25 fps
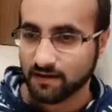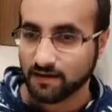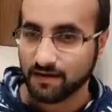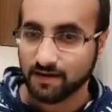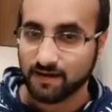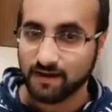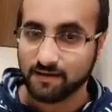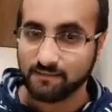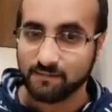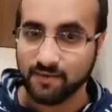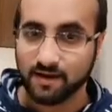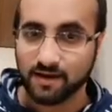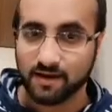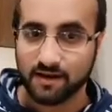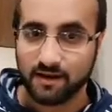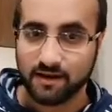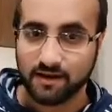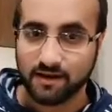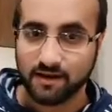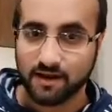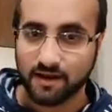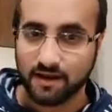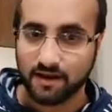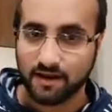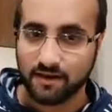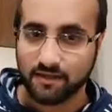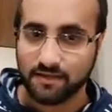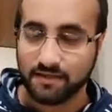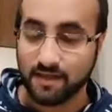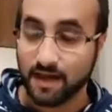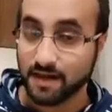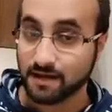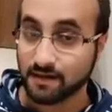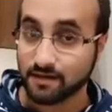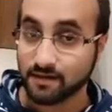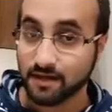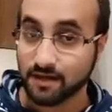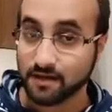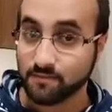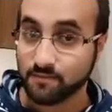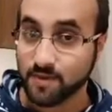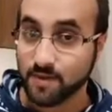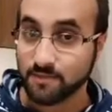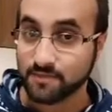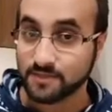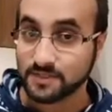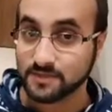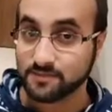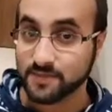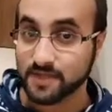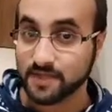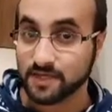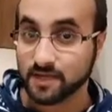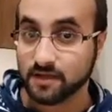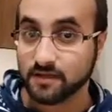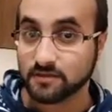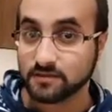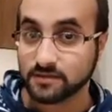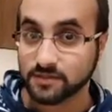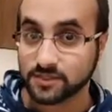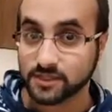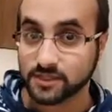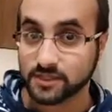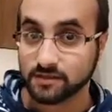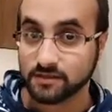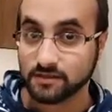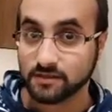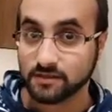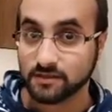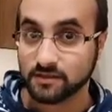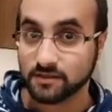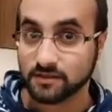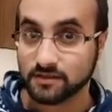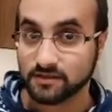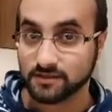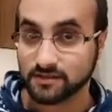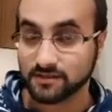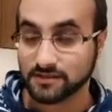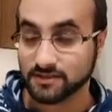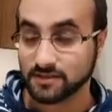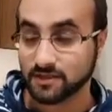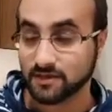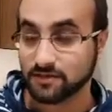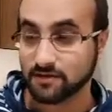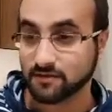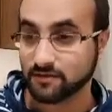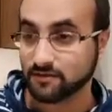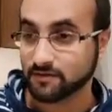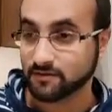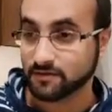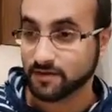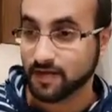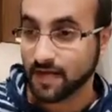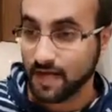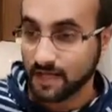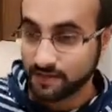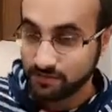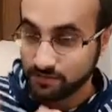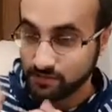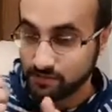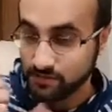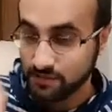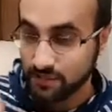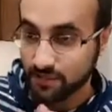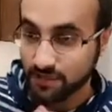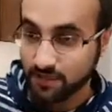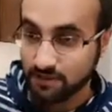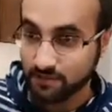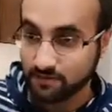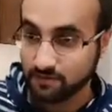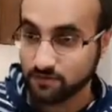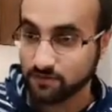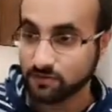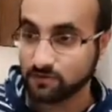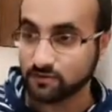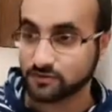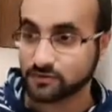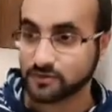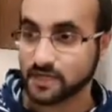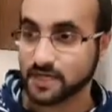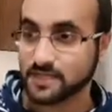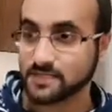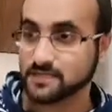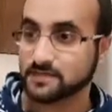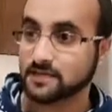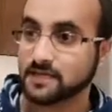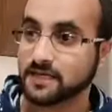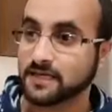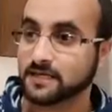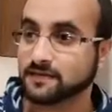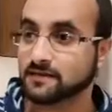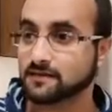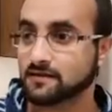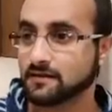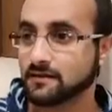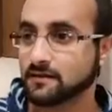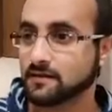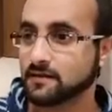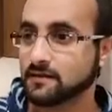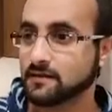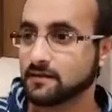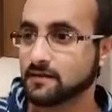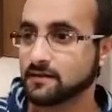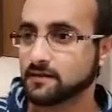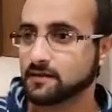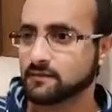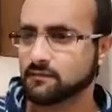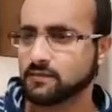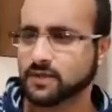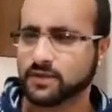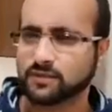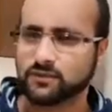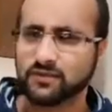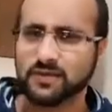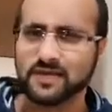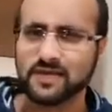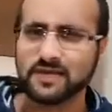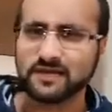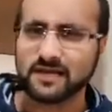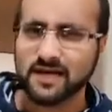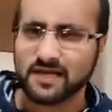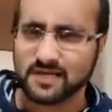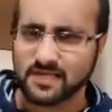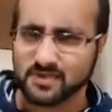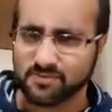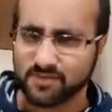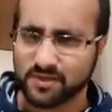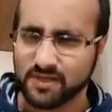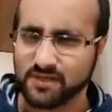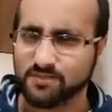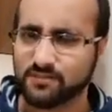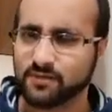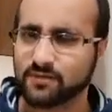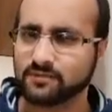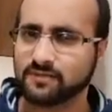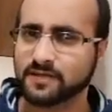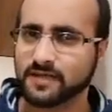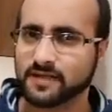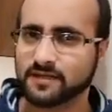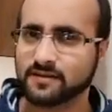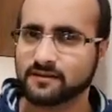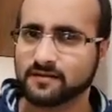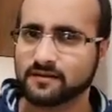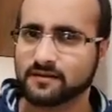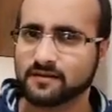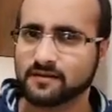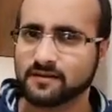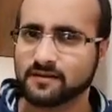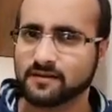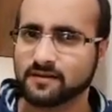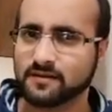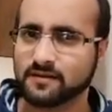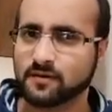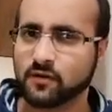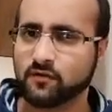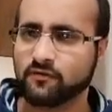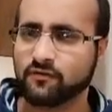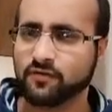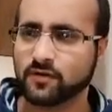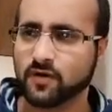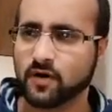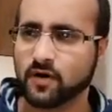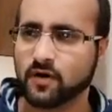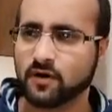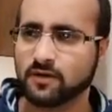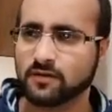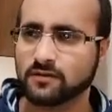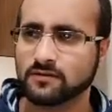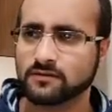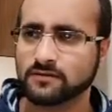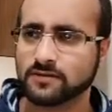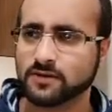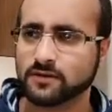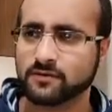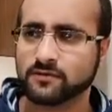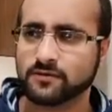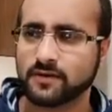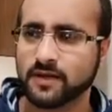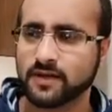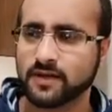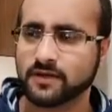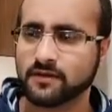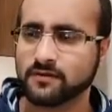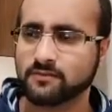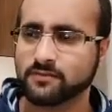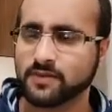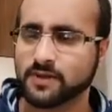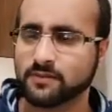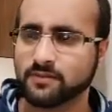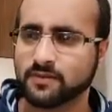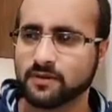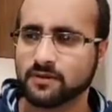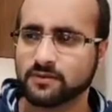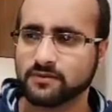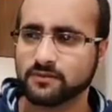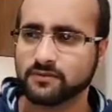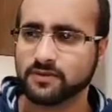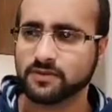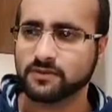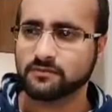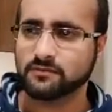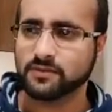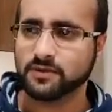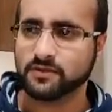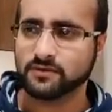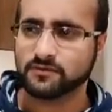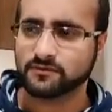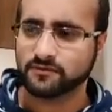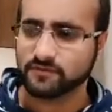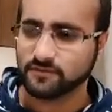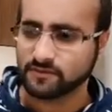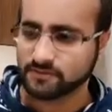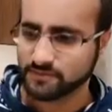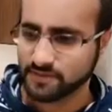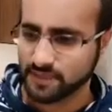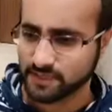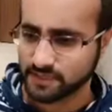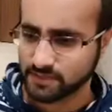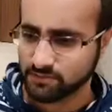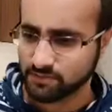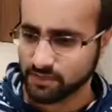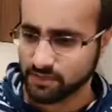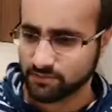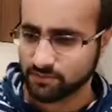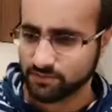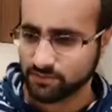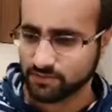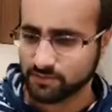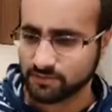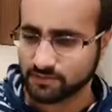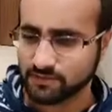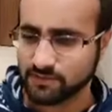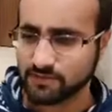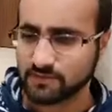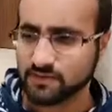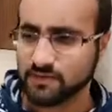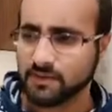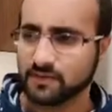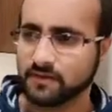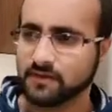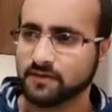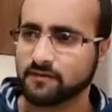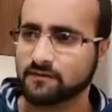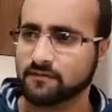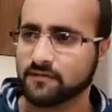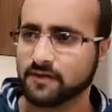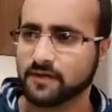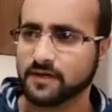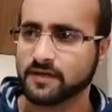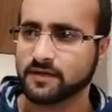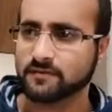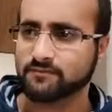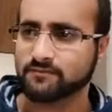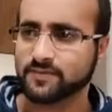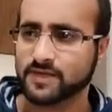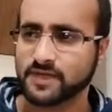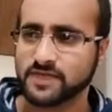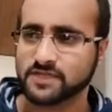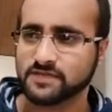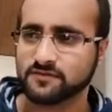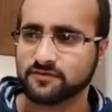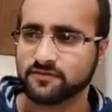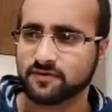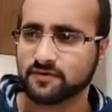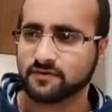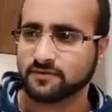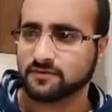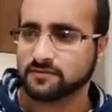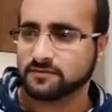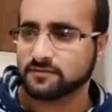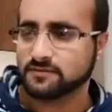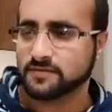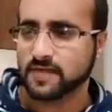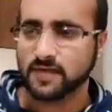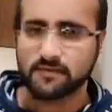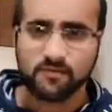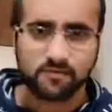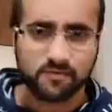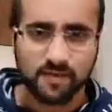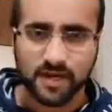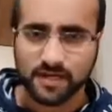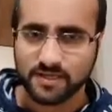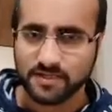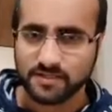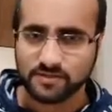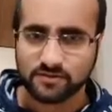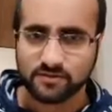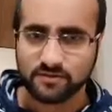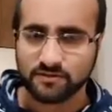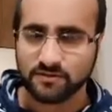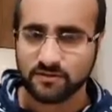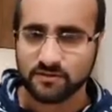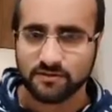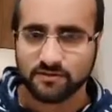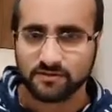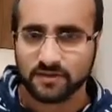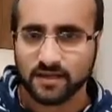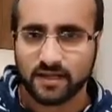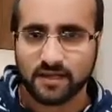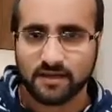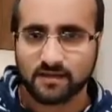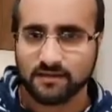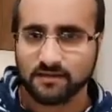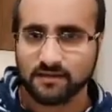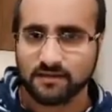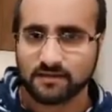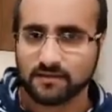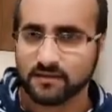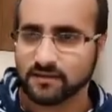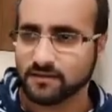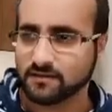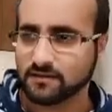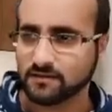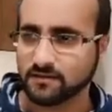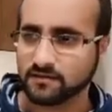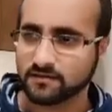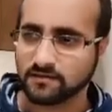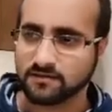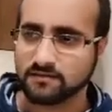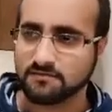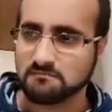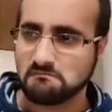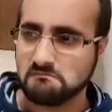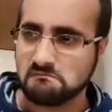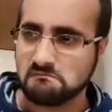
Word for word: Um, not a lot of people speak English here, so I had to use a lot of Google Translate. But really nice people, man. Overall, Ukrainian people are really beautiful, nice people. Very peaceful. Everybody's doing their thing, and